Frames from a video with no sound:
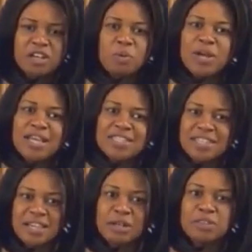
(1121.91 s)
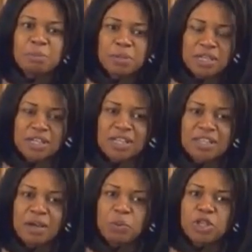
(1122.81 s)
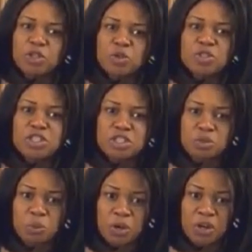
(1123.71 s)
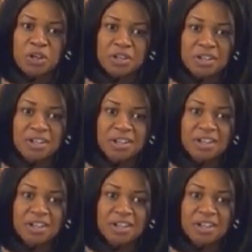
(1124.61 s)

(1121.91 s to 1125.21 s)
You know, when I said at the beginning that we use this word,